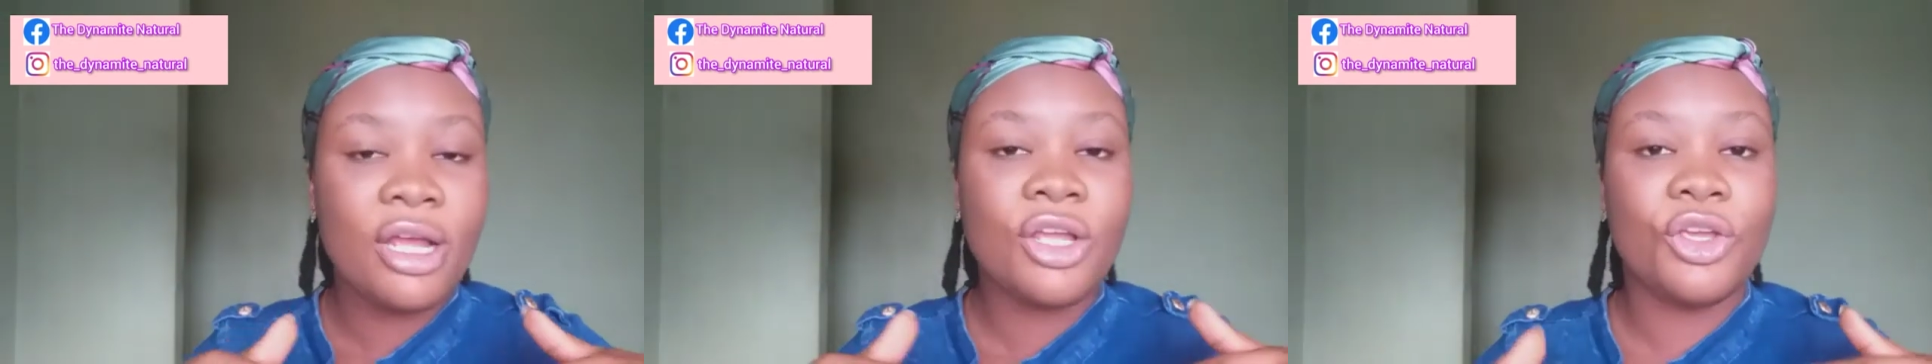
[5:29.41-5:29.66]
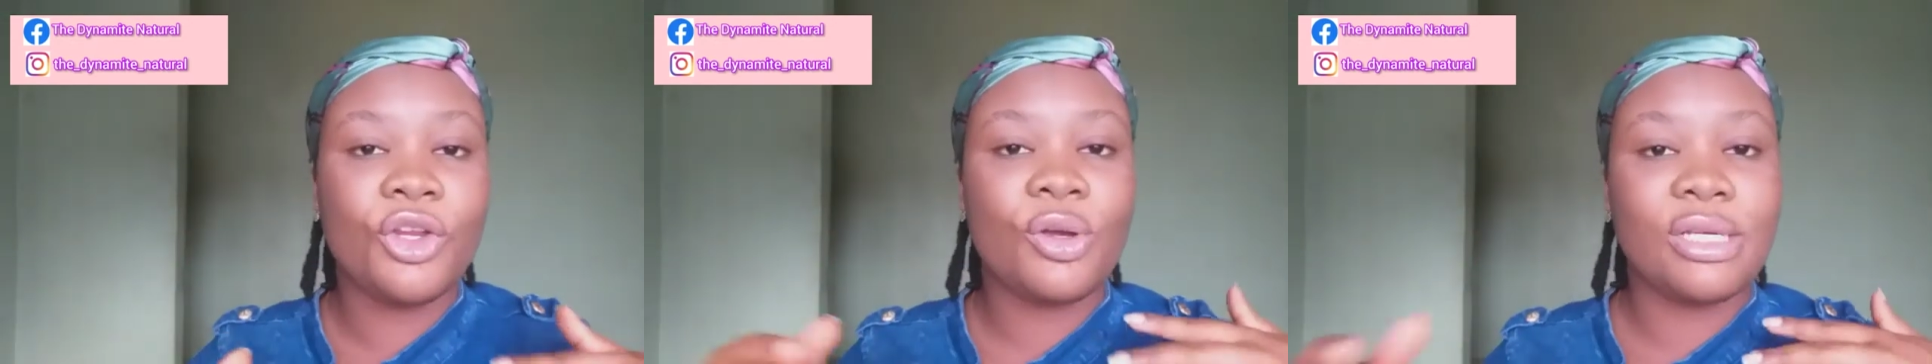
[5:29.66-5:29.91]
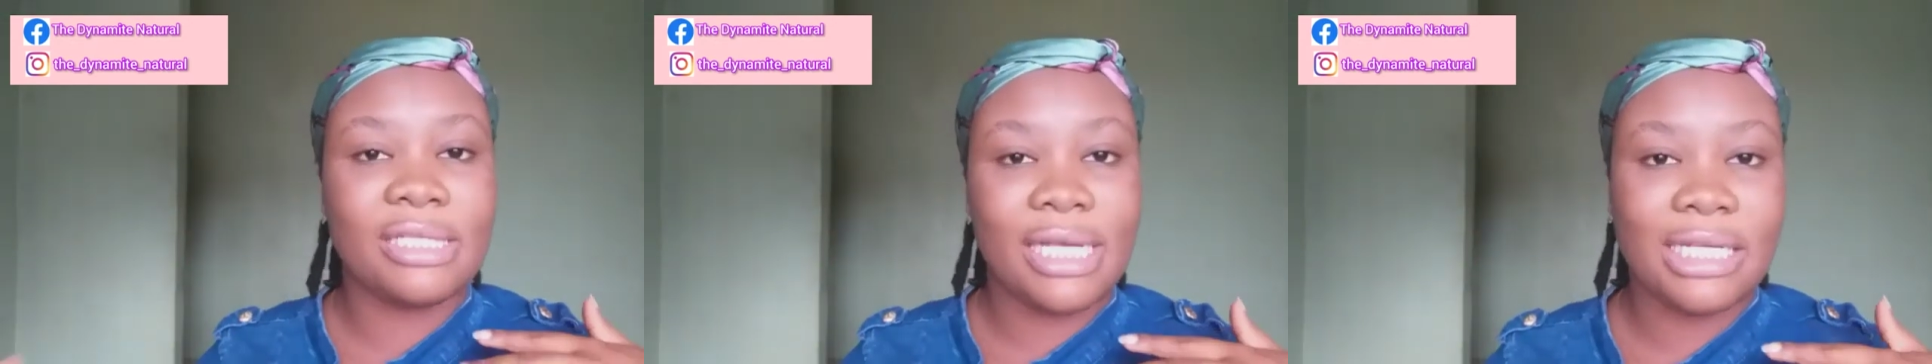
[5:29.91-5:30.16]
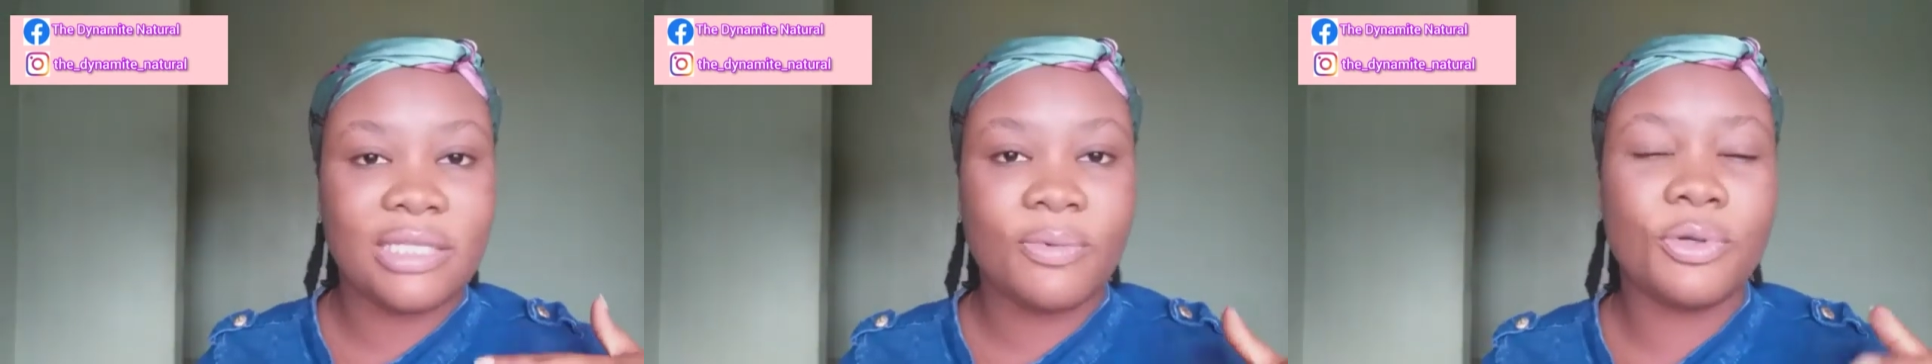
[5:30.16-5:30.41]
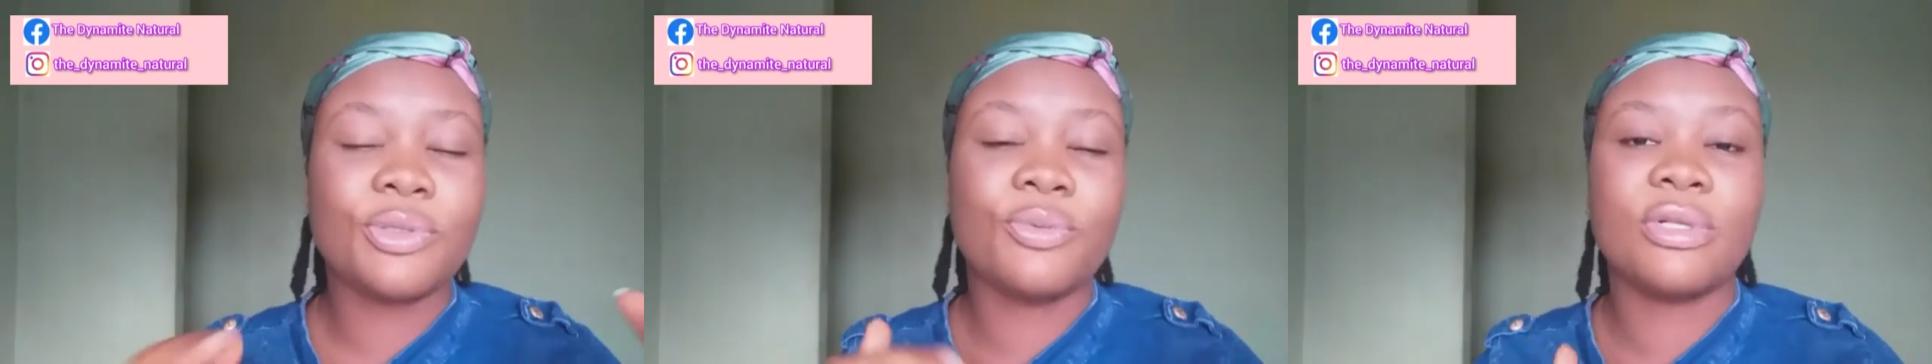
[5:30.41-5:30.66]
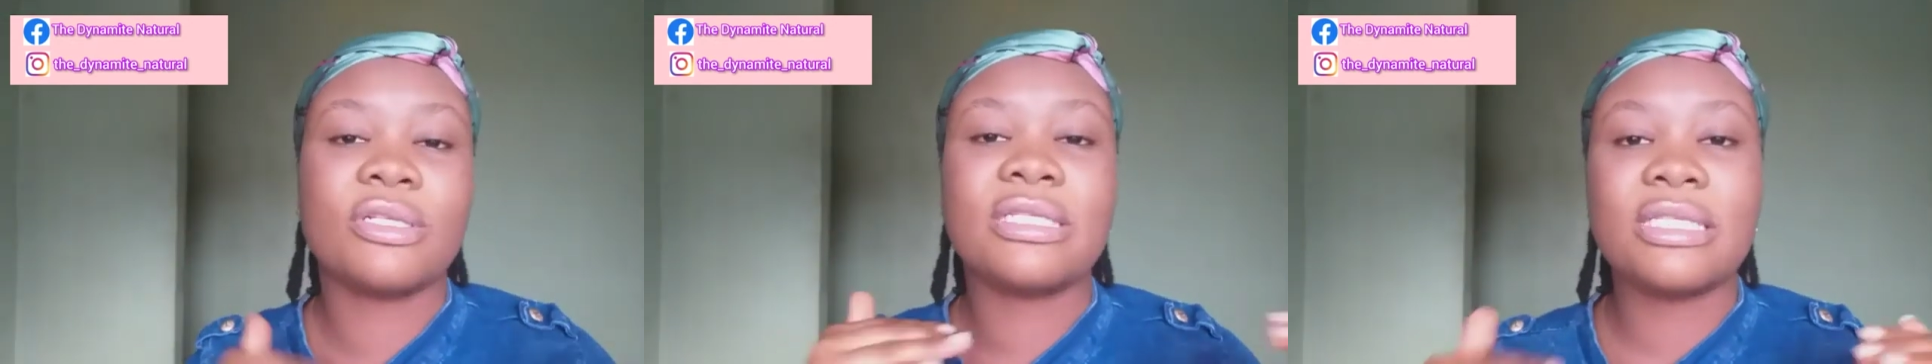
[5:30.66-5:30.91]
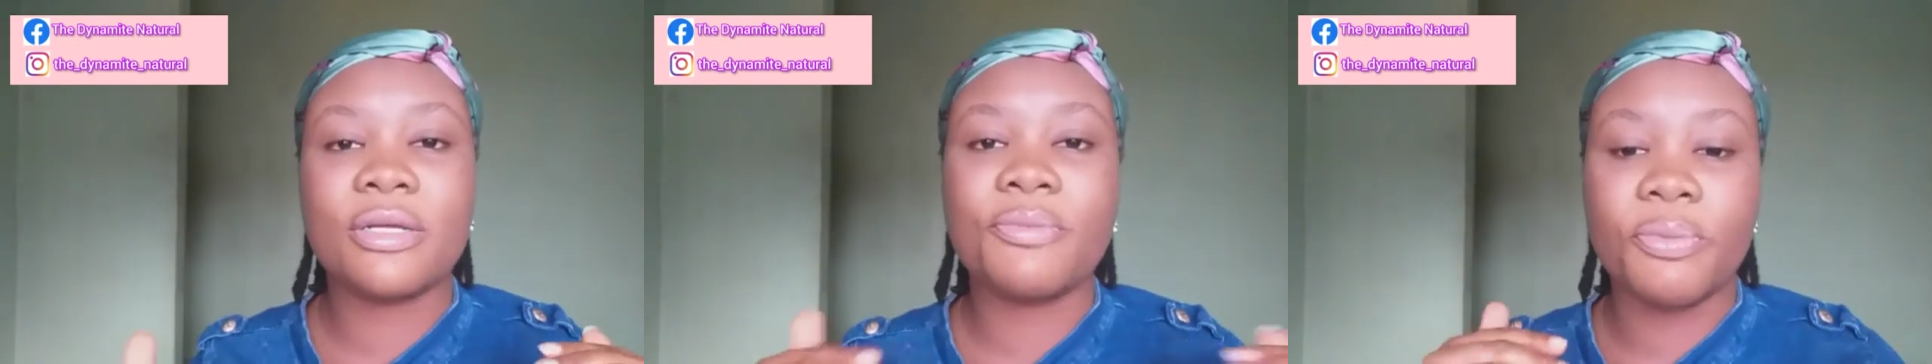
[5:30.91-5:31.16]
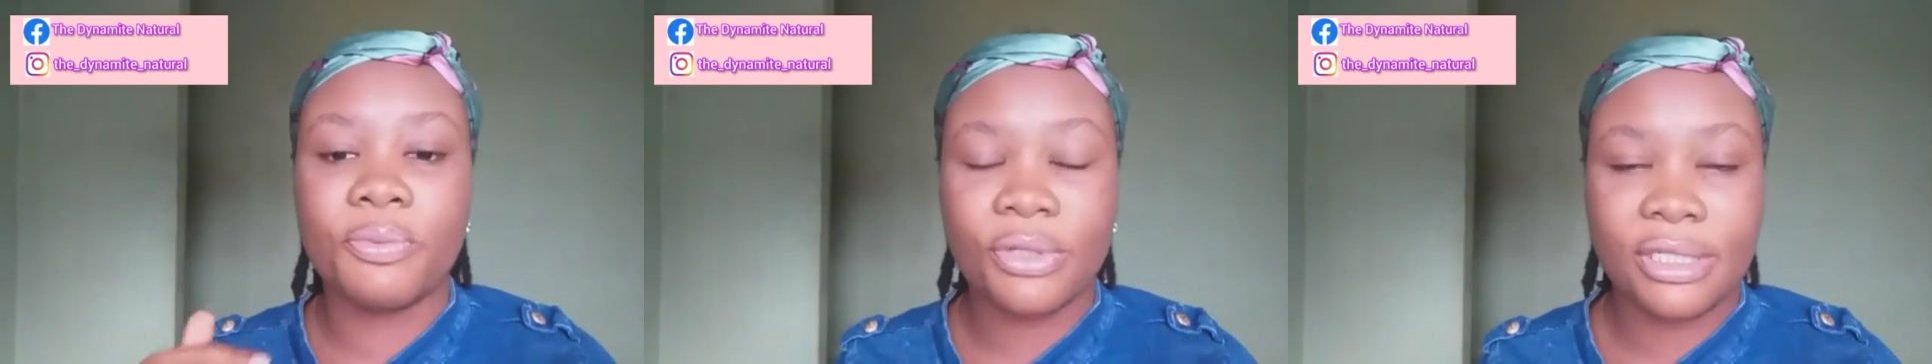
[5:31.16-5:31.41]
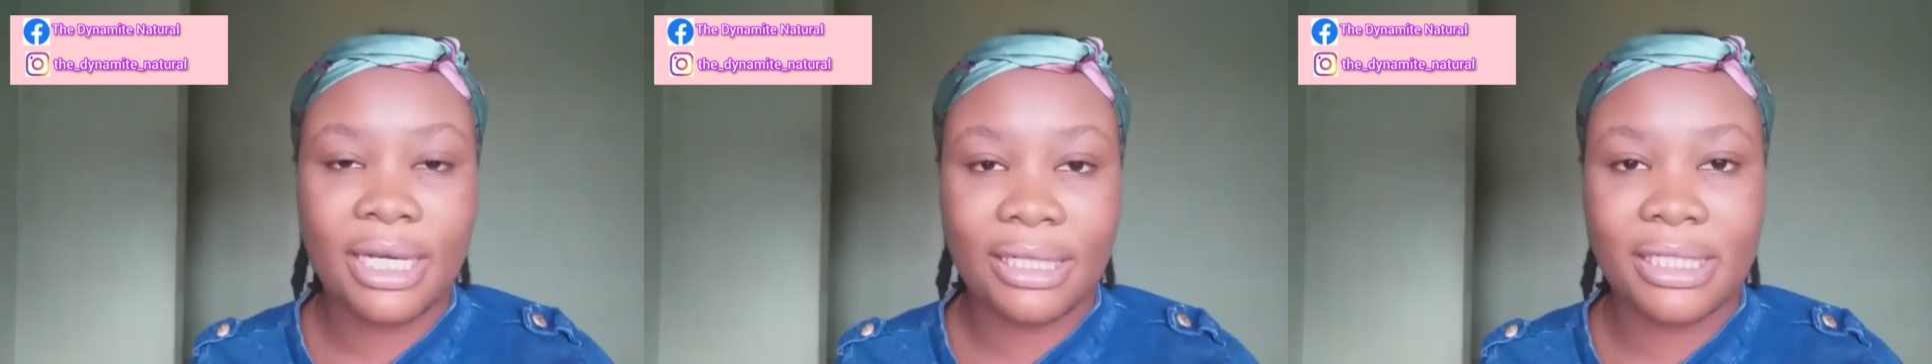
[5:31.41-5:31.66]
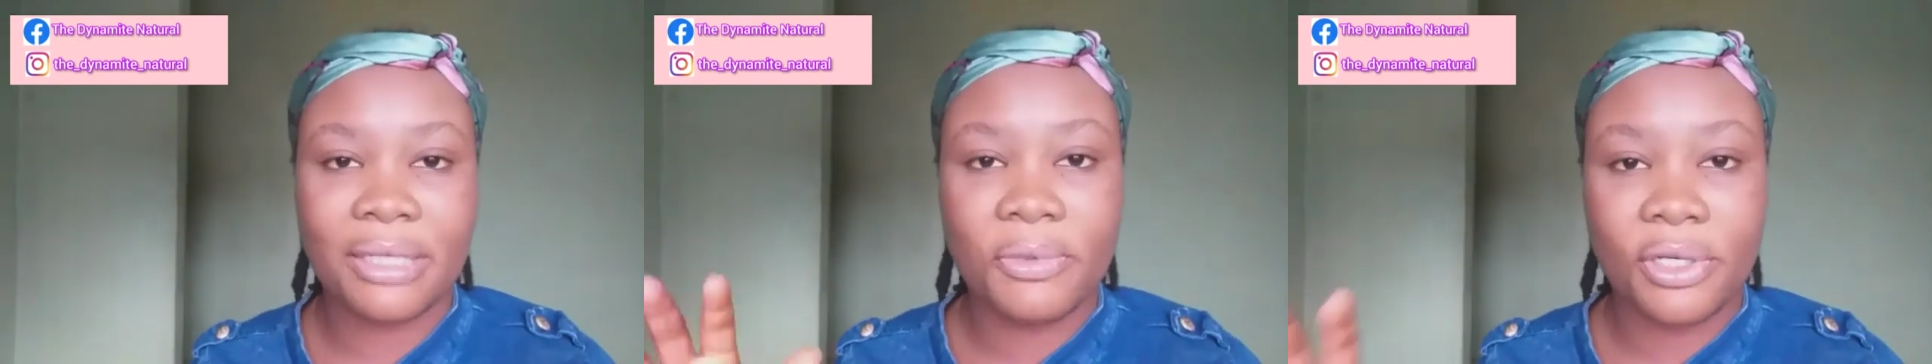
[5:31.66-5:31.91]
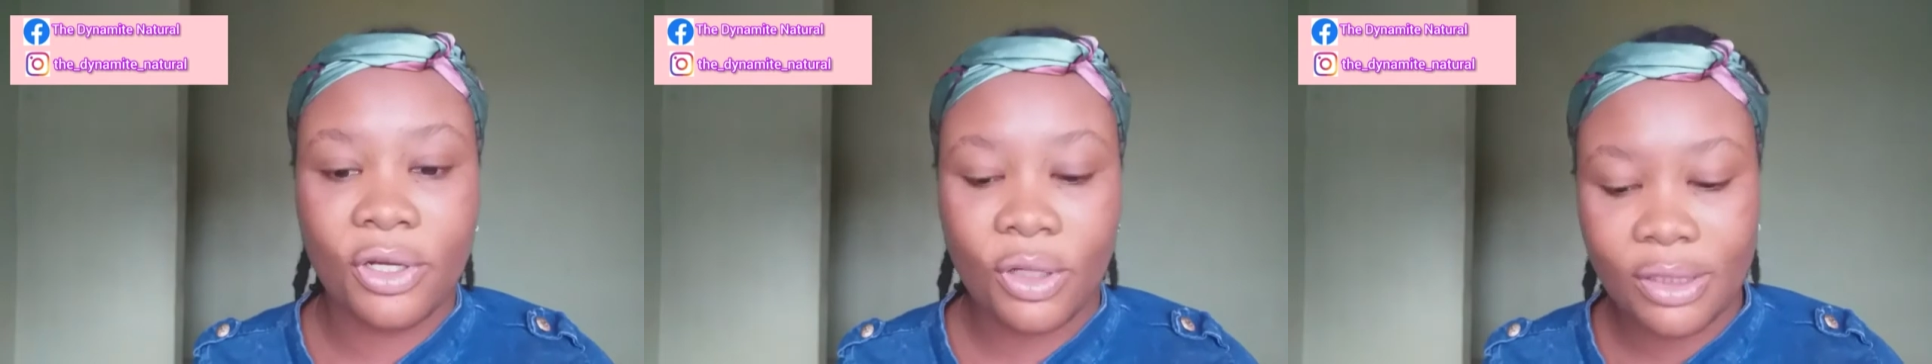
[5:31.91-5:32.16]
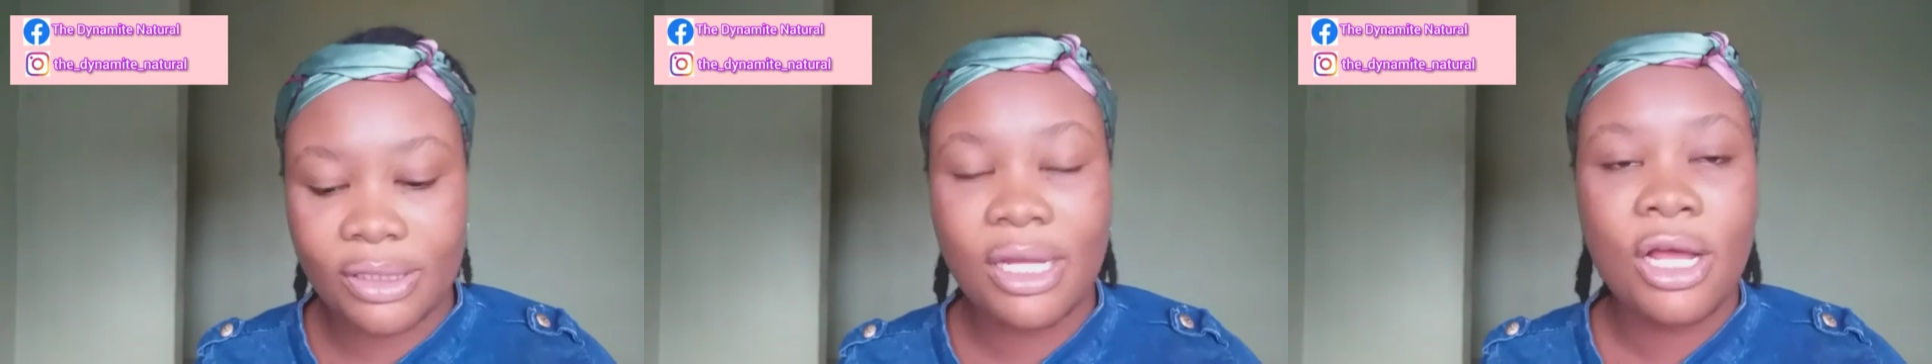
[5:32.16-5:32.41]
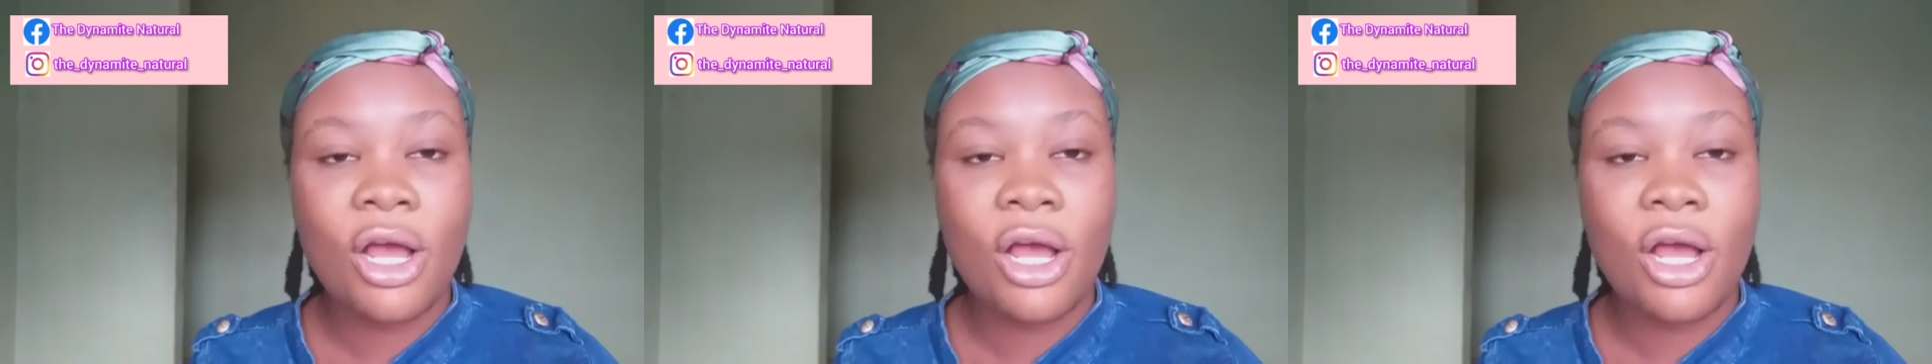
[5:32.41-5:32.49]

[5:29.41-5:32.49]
you know, is exposed will still be protected because